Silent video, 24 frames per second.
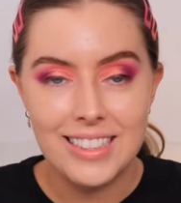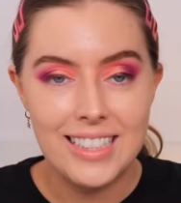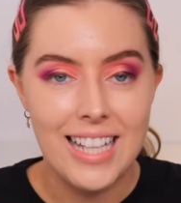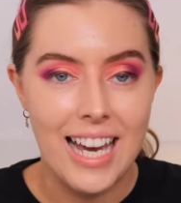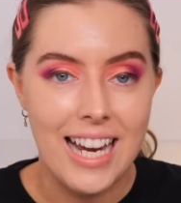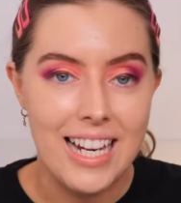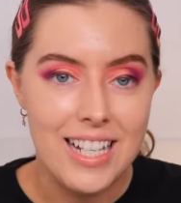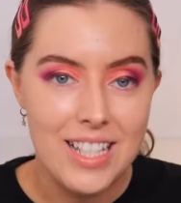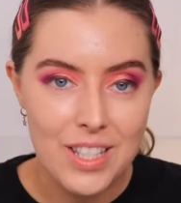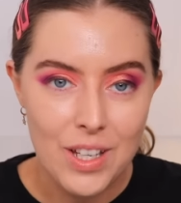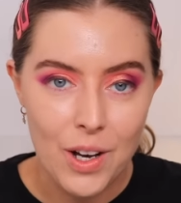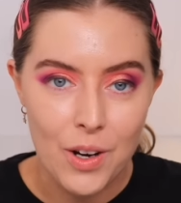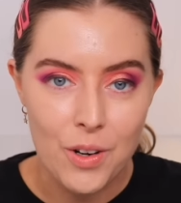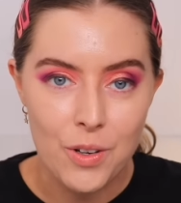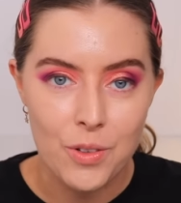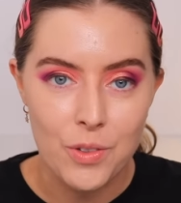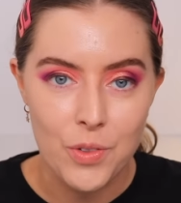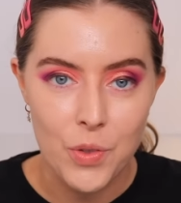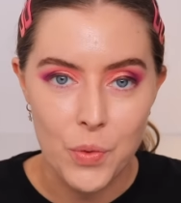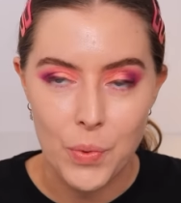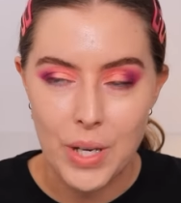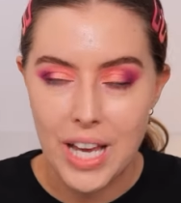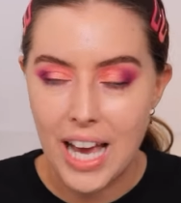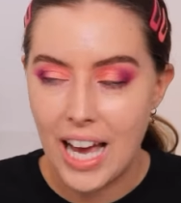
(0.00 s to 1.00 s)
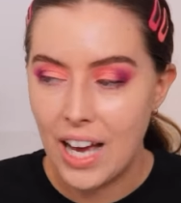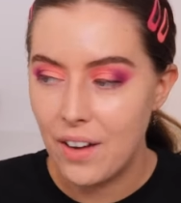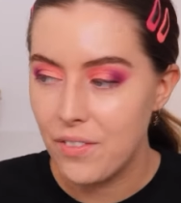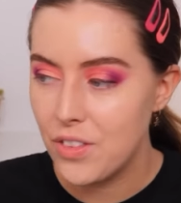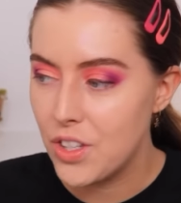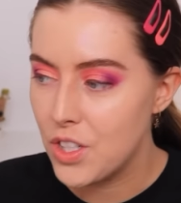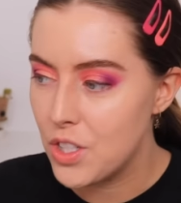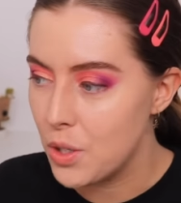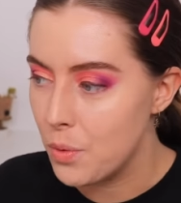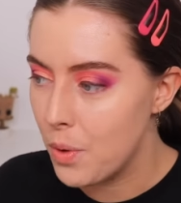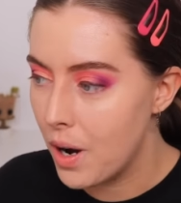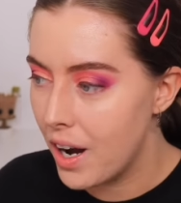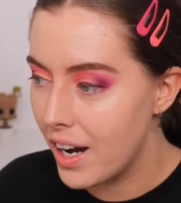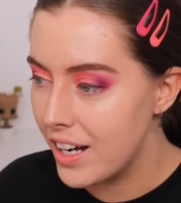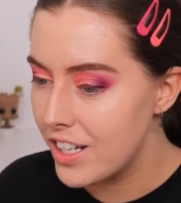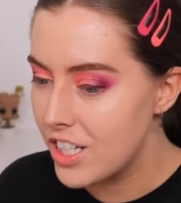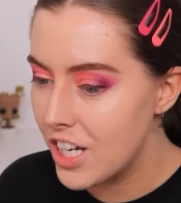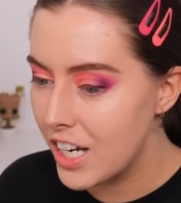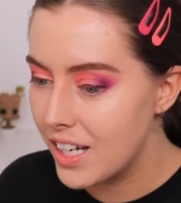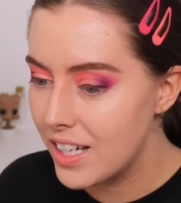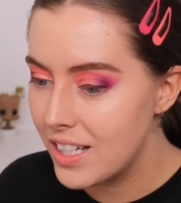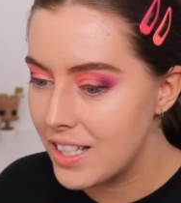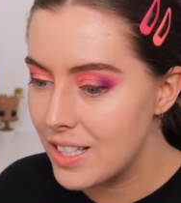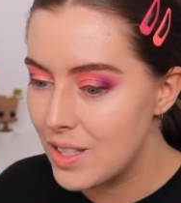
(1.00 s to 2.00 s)
case solved. We have the two
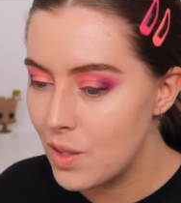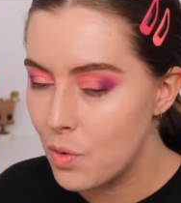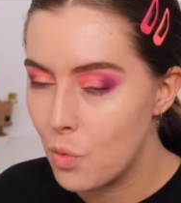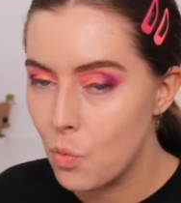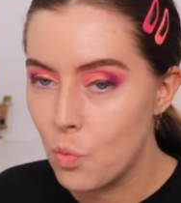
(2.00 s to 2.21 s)
hijackers.